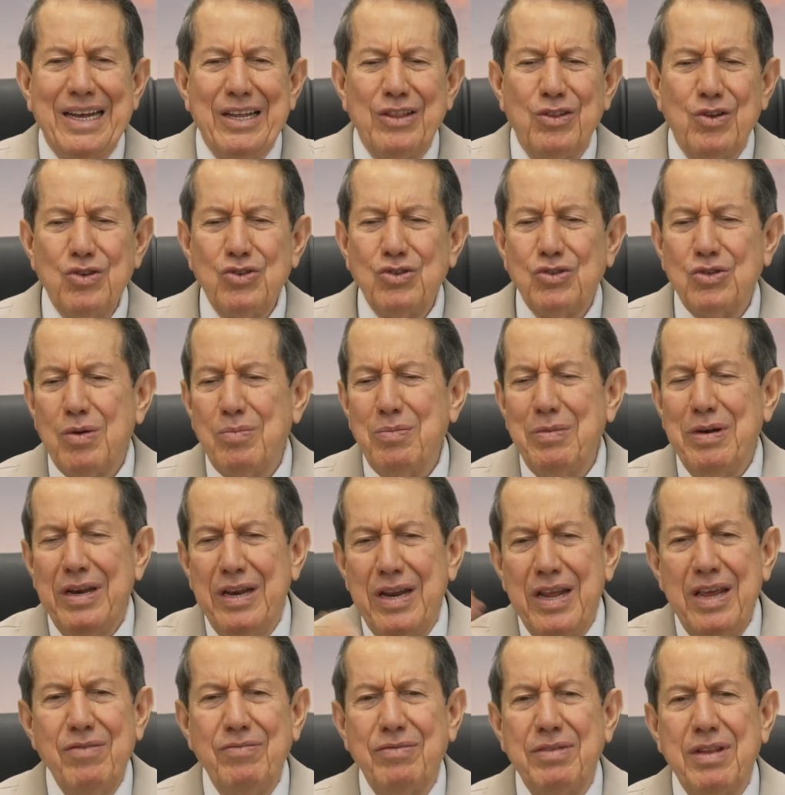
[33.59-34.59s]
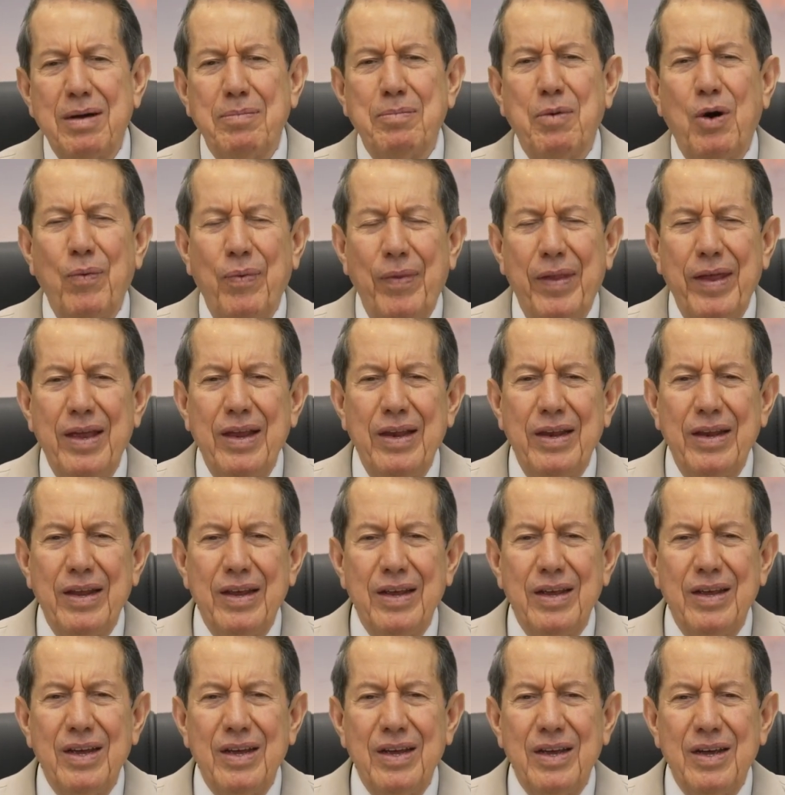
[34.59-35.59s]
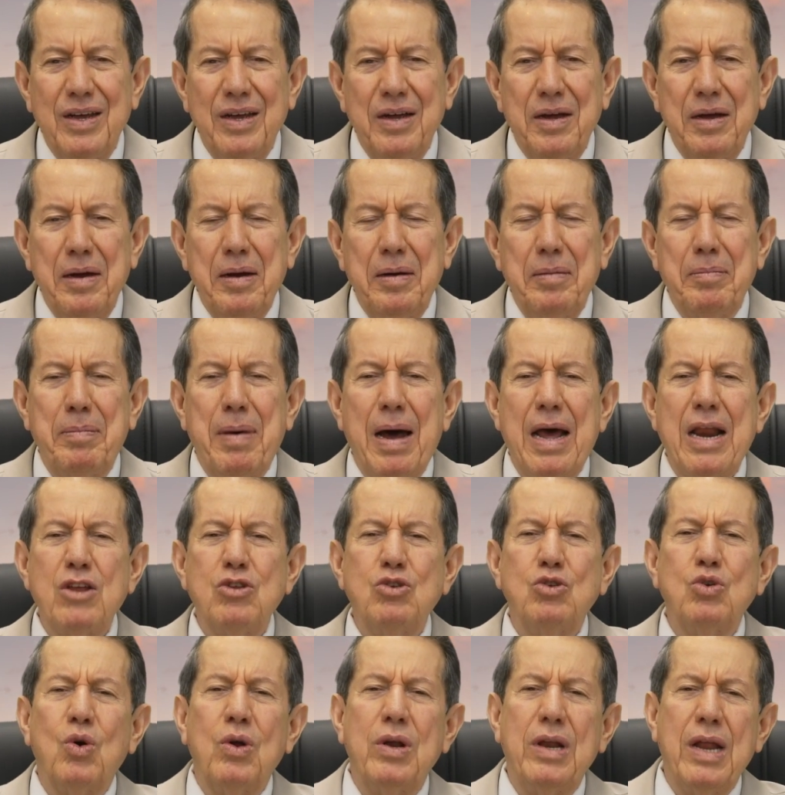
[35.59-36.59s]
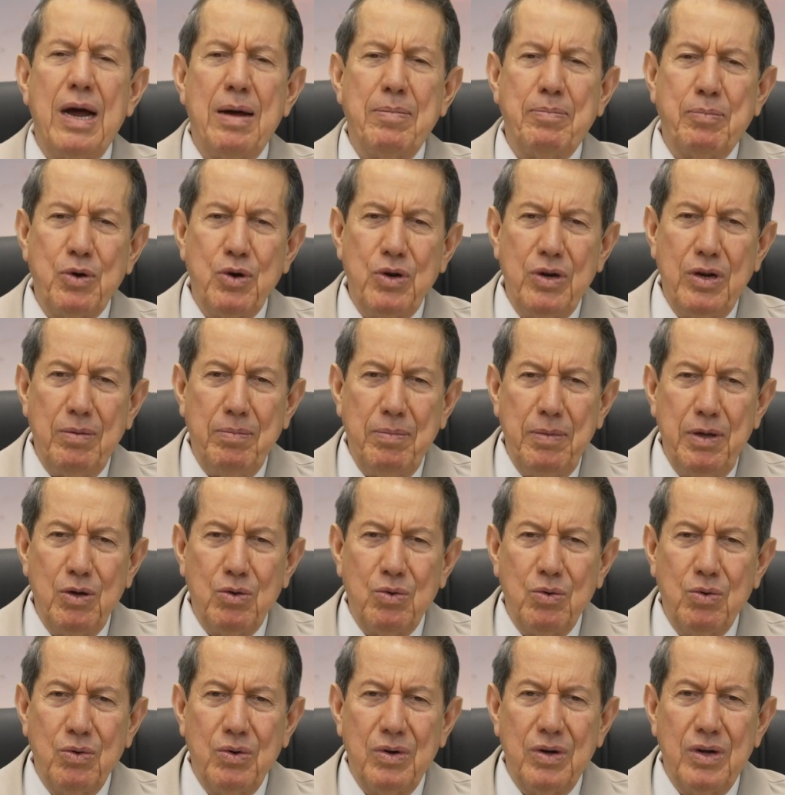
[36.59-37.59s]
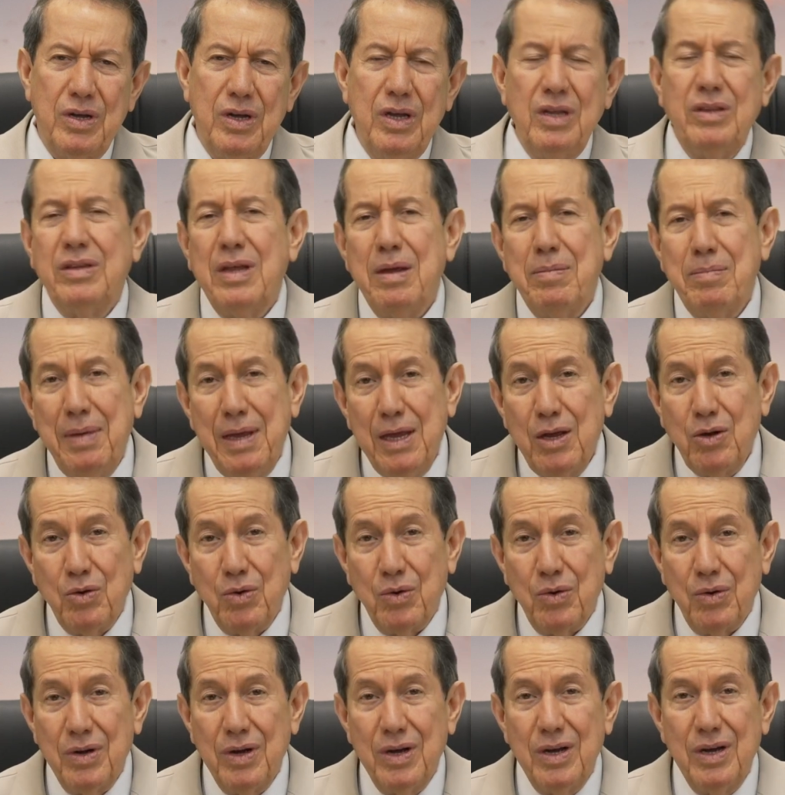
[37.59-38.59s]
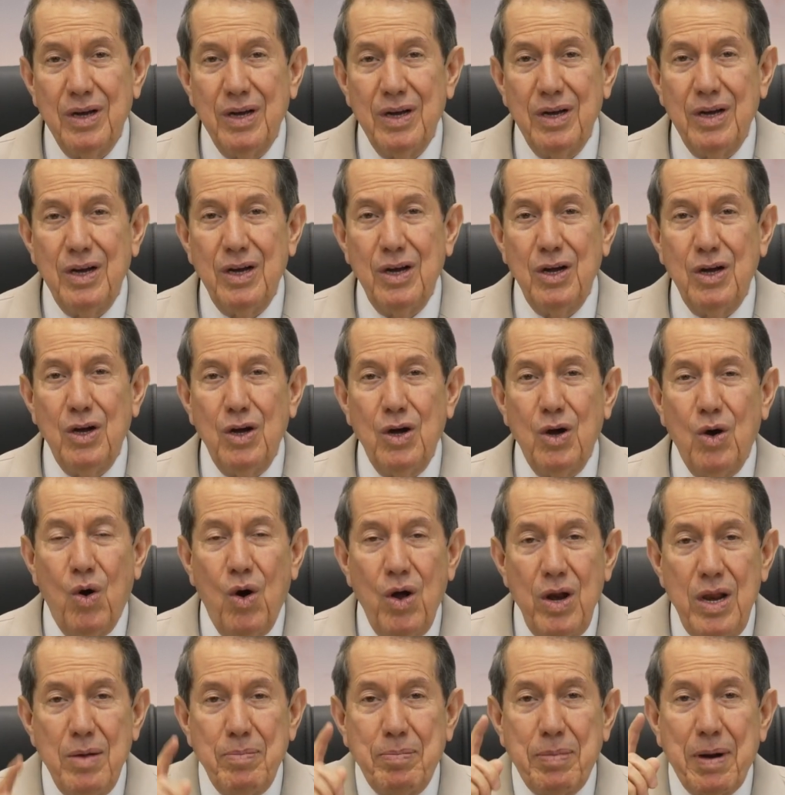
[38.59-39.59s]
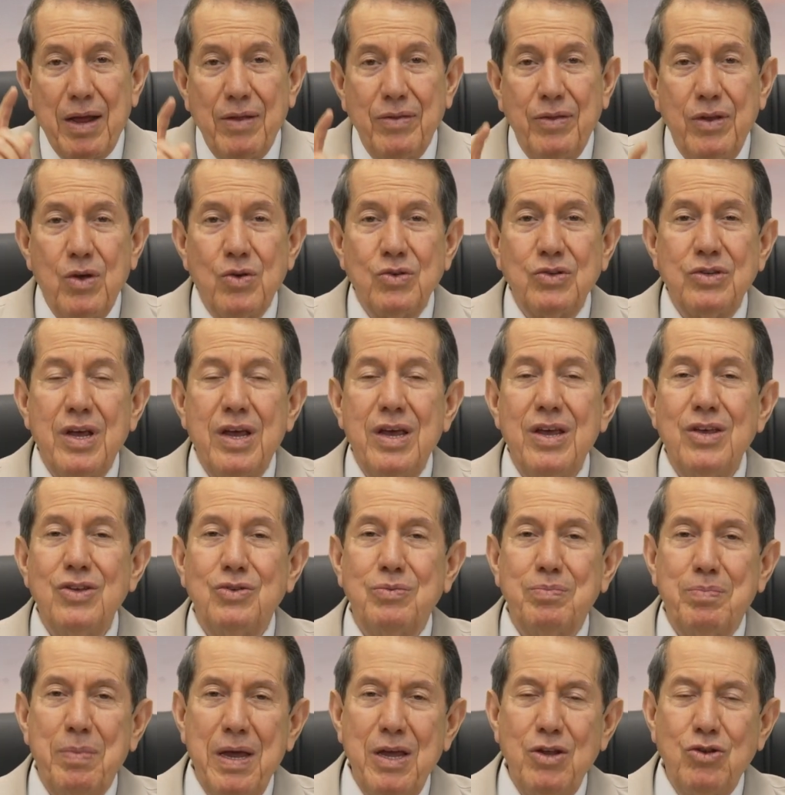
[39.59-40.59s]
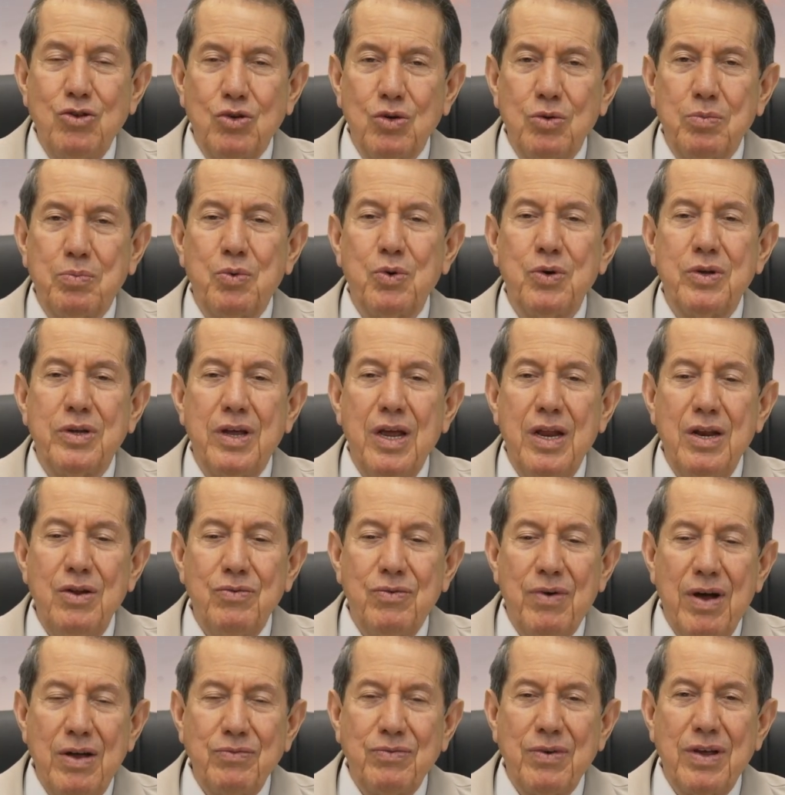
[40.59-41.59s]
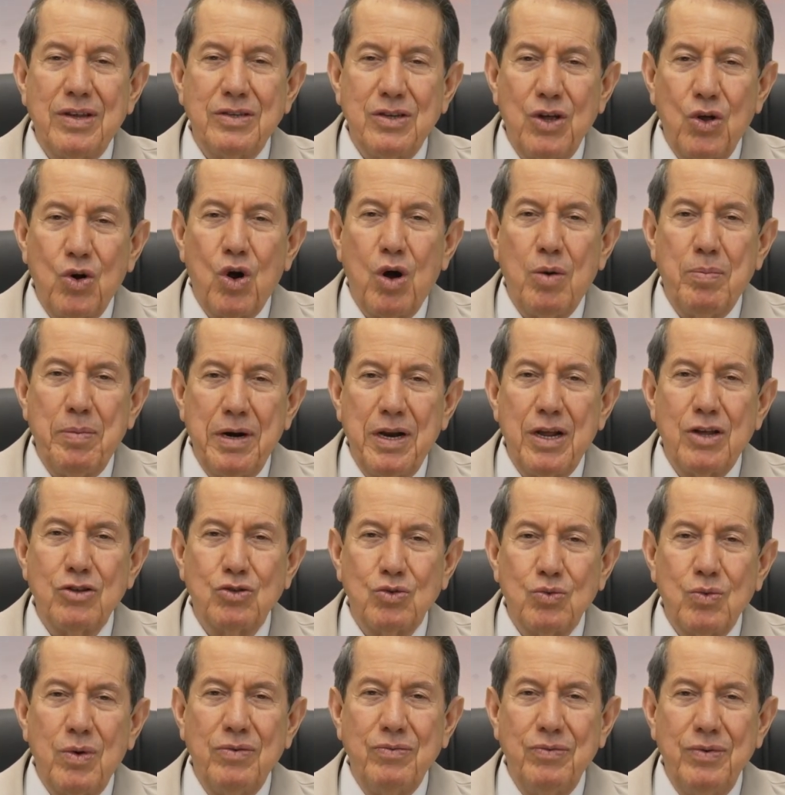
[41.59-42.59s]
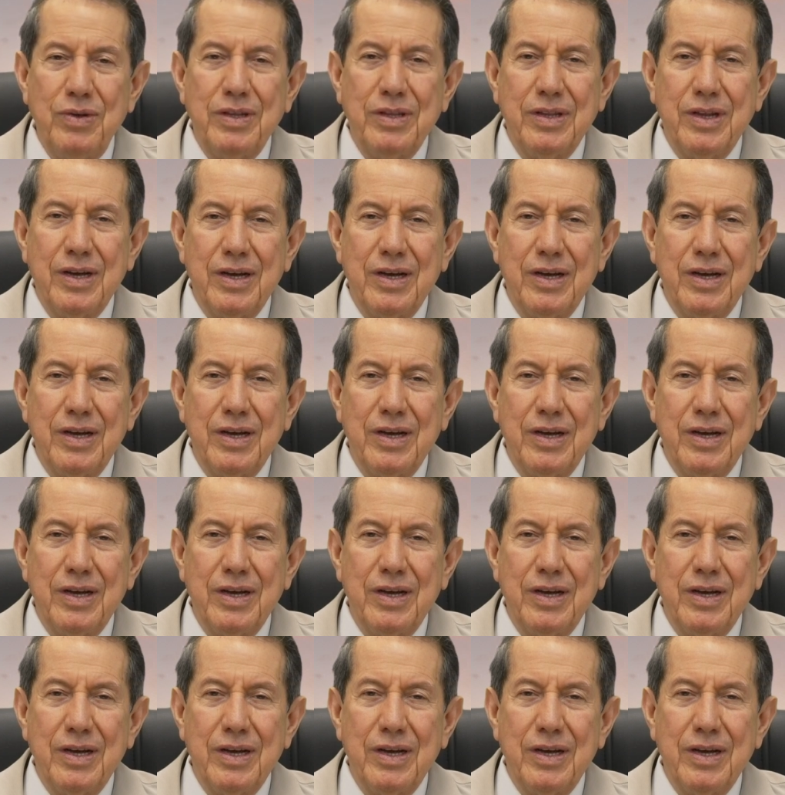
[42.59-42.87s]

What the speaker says: We are free from the enemy's hands. Stop looking at the enemy and fearing him. Look to God and respect him, because he will do the work in your life.